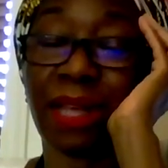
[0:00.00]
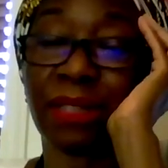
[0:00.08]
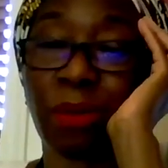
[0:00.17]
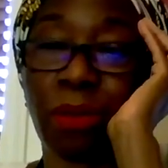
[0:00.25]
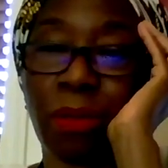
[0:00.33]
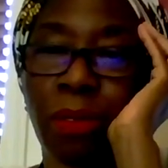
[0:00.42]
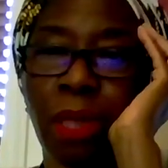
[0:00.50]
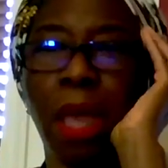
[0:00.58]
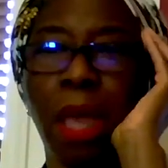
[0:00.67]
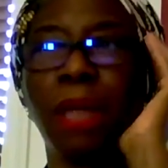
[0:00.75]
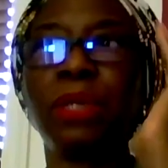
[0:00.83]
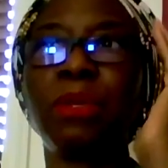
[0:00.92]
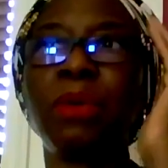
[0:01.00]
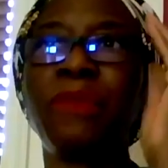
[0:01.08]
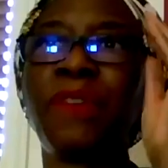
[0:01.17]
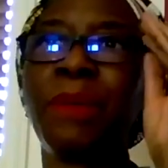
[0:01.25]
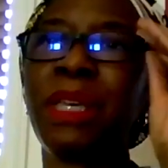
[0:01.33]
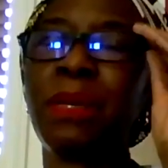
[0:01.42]
At all.
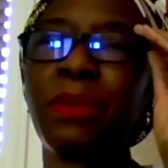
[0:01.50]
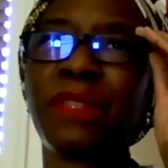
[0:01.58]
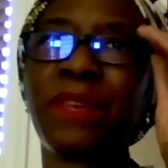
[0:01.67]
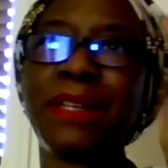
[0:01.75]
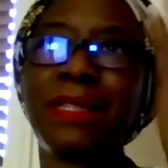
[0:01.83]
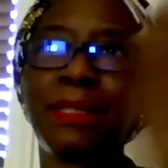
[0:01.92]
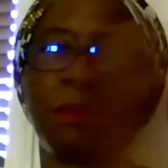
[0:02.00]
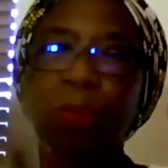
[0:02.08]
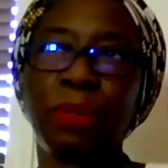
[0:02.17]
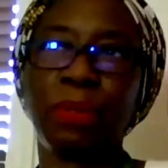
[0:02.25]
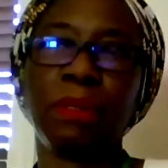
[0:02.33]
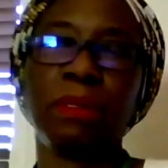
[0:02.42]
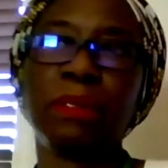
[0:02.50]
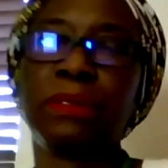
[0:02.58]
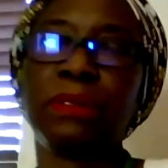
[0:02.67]
For me, it was very simple.